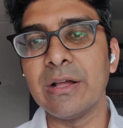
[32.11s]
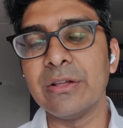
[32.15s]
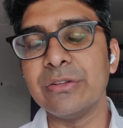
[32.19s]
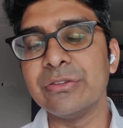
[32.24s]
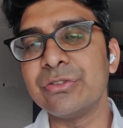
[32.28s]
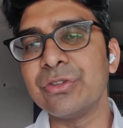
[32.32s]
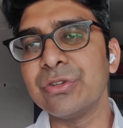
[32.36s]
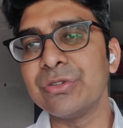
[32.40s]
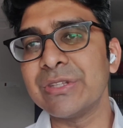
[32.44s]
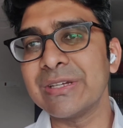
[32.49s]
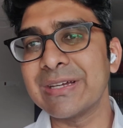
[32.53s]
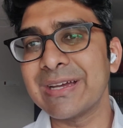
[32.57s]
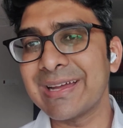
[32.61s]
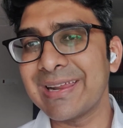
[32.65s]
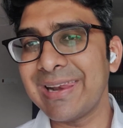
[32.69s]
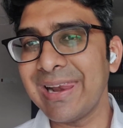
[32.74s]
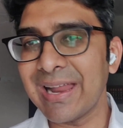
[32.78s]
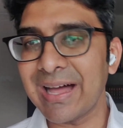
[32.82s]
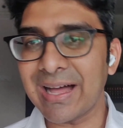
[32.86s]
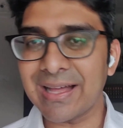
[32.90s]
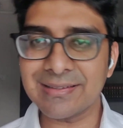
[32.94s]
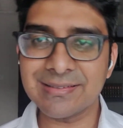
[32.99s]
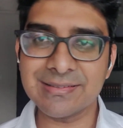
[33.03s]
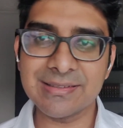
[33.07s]
So the
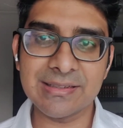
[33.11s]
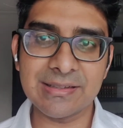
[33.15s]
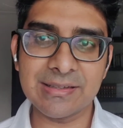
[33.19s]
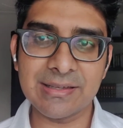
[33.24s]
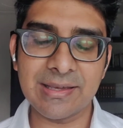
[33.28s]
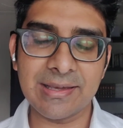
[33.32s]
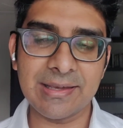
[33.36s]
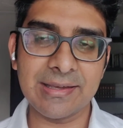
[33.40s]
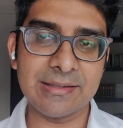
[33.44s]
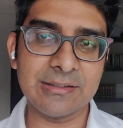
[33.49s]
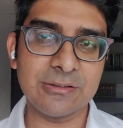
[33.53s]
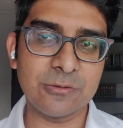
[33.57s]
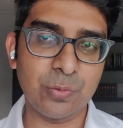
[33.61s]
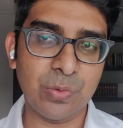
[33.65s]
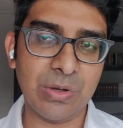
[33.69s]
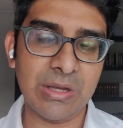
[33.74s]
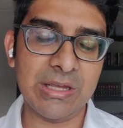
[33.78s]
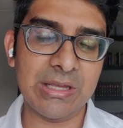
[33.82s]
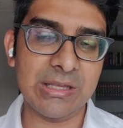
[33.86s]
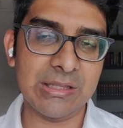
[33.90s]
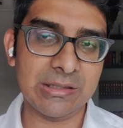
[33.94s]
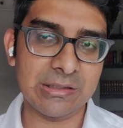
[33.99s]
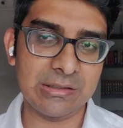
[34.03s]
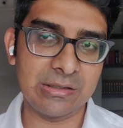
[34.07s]
classic case
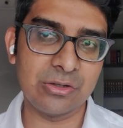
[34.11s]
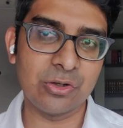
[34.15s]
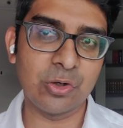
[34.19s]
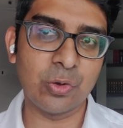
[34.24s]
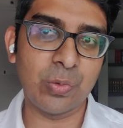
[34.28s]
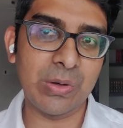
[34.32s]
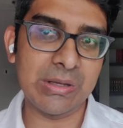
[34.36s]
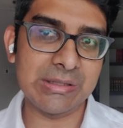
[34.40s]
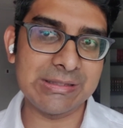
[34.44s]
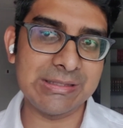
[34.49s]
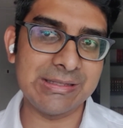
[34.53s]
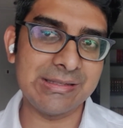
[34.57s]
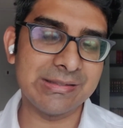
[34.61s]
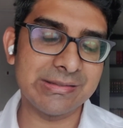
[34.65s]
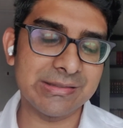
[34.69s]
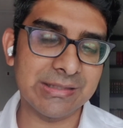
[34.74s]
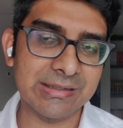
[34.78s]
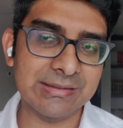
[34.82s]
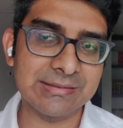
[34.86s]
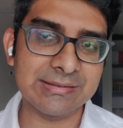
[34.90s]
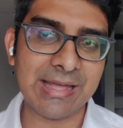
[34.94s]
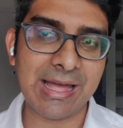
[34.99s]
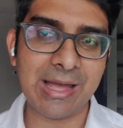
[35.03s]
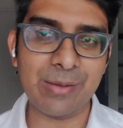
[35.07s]
where these
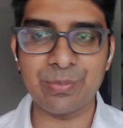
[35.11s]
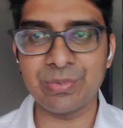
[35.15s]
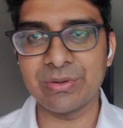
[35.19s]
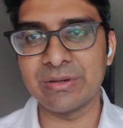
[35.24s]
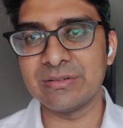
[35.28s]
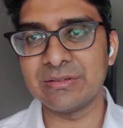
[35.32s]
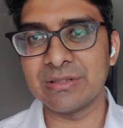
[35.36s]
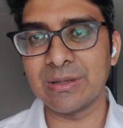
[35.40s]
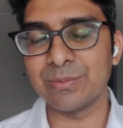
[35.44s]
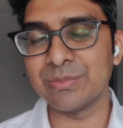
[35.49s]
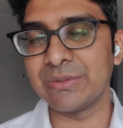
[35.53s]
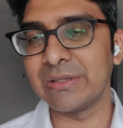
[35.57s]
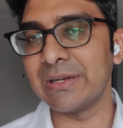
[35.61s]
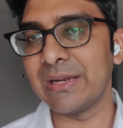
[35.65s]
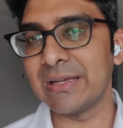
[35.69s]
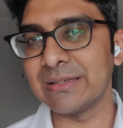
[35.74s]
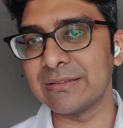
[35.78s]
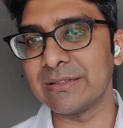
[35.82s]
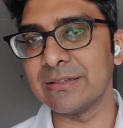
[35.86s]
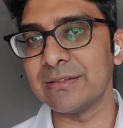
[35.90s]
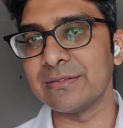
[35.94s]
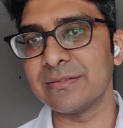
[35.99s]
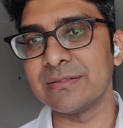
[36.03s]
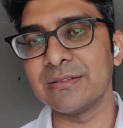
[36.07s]
things happen is something
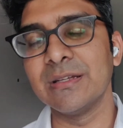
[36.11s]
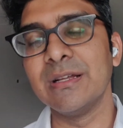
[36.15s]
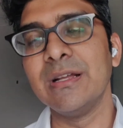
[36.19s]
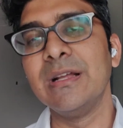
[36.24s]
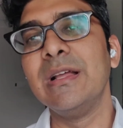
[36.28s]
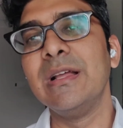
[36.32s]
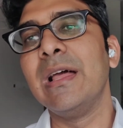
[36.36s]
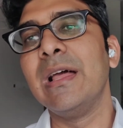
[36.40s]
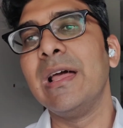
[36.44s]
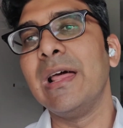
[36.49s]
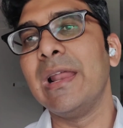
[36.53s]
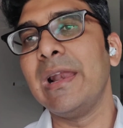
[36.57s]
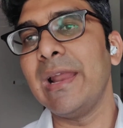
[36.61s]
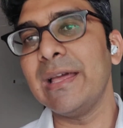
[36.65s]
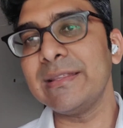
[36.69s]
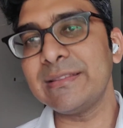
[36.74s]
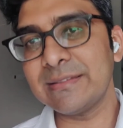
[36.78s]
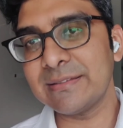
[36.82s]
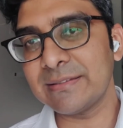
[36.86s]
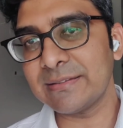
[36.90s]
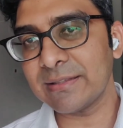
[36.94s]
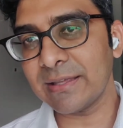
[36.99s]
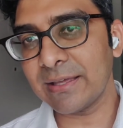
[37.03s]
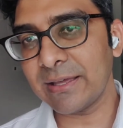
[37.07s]
like this.
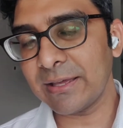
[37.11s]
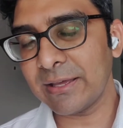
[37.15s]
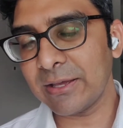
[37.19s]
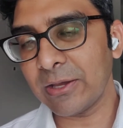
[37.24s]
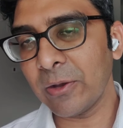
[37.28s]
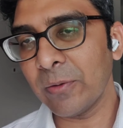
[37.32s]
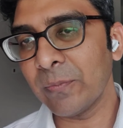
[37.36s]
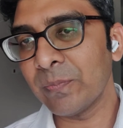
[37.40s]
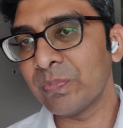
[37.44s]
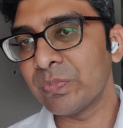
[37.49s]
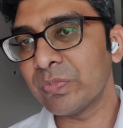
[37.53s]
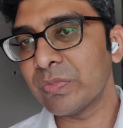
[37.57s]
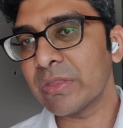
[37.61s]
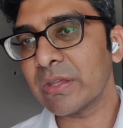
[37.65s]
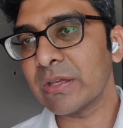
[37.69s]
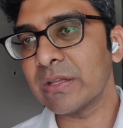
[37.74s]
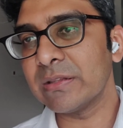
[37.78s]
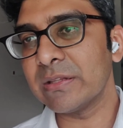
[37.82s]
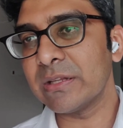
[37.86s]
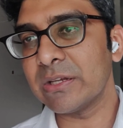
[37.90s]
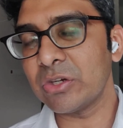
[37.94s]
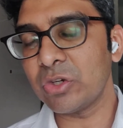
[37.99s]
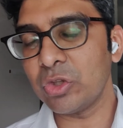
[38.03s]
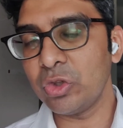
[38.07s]
Let's say
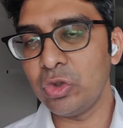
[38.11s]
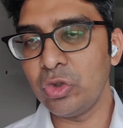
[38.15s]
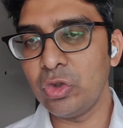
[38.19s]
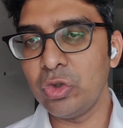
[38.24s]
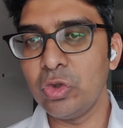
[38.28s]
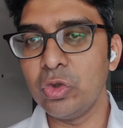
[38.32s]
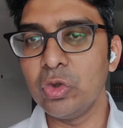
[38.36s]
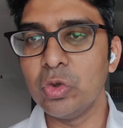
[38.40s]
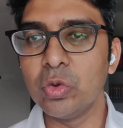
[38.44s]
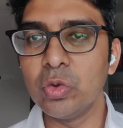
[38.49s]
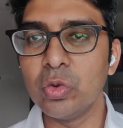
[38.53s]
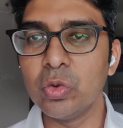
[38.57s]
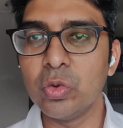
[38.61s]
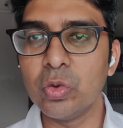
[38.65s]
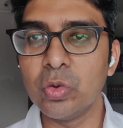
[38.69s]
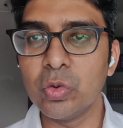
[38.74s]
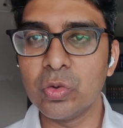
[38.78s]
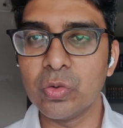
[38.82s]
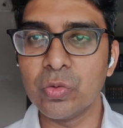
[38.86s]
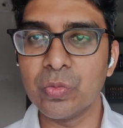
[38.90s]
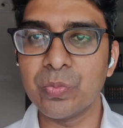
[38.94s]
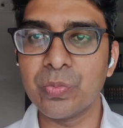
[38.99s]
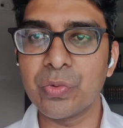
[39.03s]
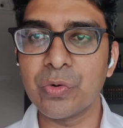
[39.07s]
that
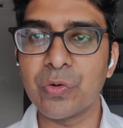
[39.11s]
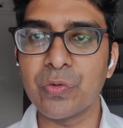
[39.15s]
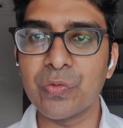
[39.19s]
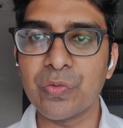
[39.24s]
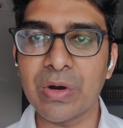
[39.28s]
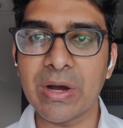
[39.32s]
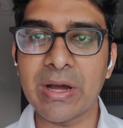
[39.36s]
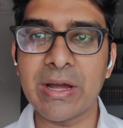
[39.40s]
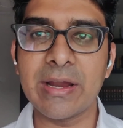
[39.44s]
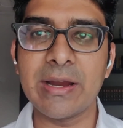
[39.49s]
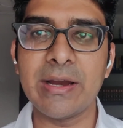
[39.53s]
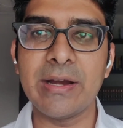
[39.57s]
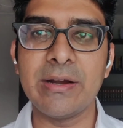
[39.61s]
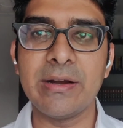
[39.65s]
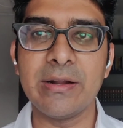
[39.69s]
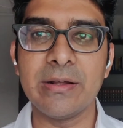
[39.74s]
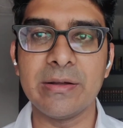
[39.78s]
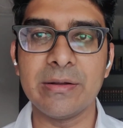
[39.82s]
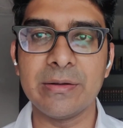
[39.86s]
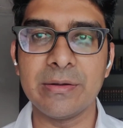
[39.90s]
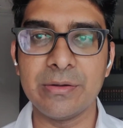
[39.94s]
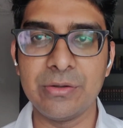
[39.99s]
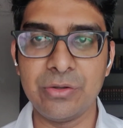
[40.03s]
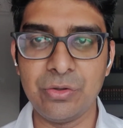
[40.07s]
you provide
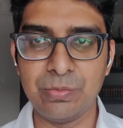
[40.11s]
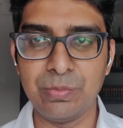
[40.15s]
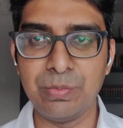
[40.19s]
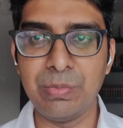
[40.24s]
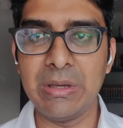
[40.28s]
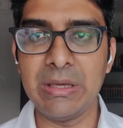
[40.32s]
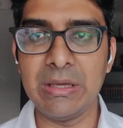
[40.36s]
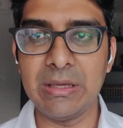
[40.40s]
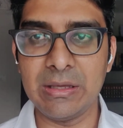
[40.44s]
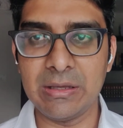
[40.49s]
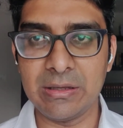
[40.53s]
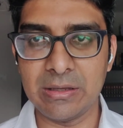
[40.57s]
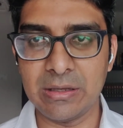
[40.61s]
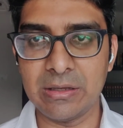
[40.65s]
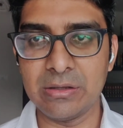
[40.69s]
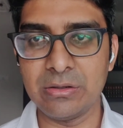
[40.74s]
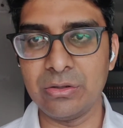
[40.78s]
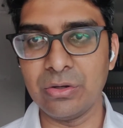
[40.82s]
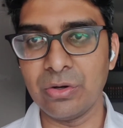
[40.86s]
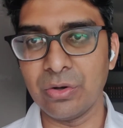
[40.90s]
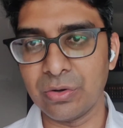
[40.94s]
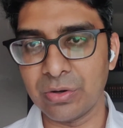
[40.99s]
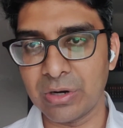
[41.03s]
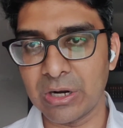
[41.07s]

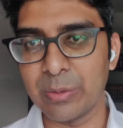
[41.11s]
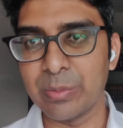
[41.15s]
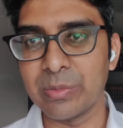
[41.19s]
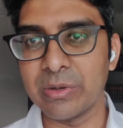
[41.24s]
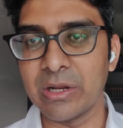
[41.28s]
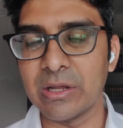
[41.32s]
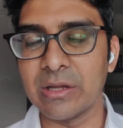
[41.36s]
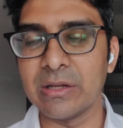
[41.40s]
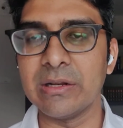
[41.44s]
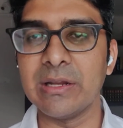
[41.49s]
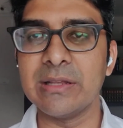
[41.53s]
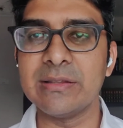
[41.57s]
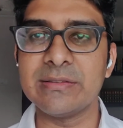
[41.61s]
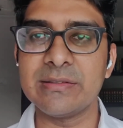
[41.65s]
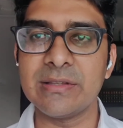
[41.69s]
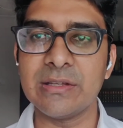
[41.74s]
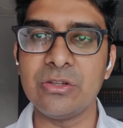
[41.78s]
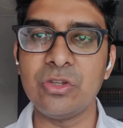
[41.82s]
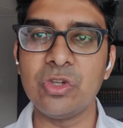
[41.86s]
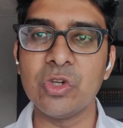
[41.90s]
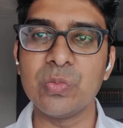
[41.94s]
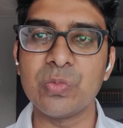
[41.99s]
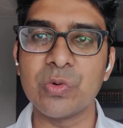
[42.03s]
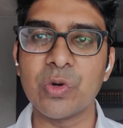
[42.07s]
me, Ramana. Let's say
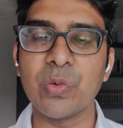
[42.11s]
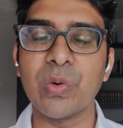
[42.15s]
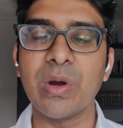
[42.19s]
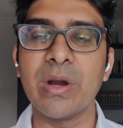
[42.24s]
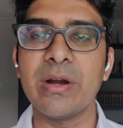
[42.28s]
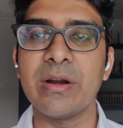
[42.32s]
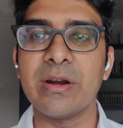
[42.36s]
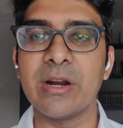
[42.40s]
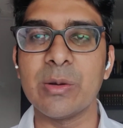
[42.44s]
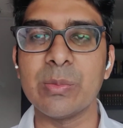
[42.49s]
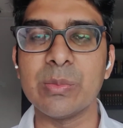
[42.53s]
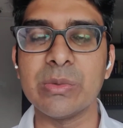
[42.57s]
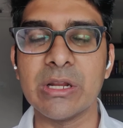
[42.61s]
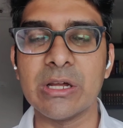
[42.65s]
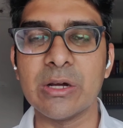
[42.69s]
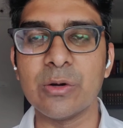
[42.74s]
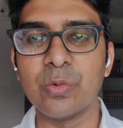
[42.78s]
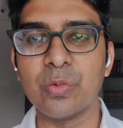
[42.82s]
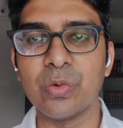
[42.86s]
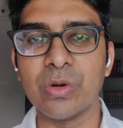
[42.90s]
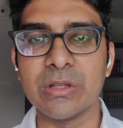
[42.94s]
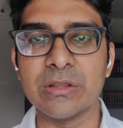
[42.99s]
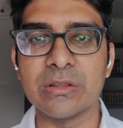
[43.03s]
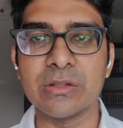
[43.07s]
you provide Ramana
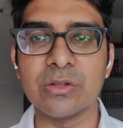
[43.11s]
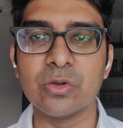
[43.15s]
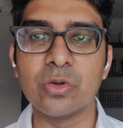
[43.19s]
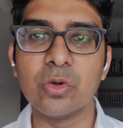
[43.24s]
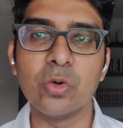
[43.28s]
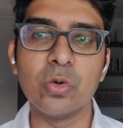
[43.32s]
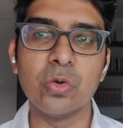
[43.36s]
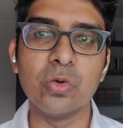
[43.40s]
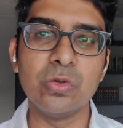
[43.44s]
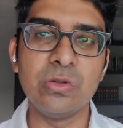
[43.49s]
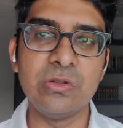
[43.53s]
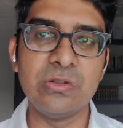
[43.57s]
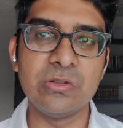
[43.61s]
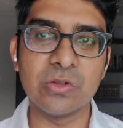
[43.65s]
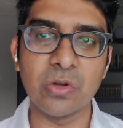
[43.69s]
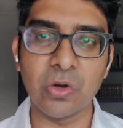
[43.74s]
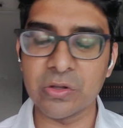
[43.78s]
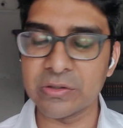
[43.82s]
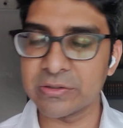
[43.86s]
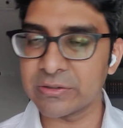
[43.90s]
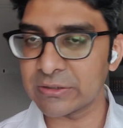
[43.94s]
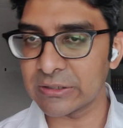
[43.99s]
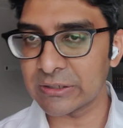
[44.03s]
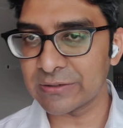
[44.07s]
with goods
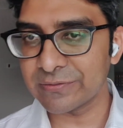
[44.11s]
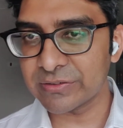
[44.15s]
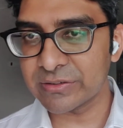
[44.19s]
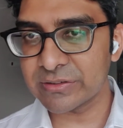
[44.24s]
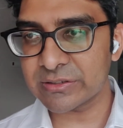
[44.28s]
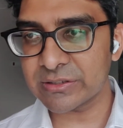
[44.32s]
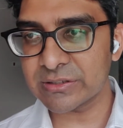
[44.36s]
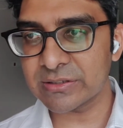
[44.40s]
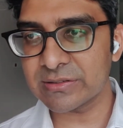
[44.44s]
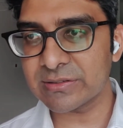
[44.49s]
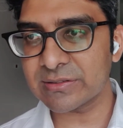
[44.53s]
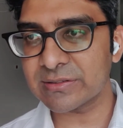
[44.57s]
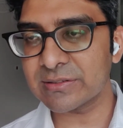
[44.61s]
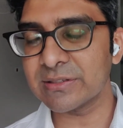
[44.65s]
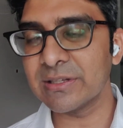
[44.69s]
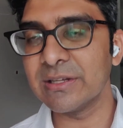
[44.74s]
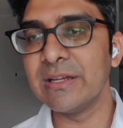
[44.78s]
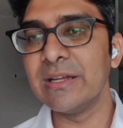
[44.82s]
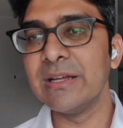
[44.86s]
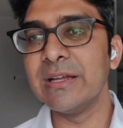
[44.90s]
or services.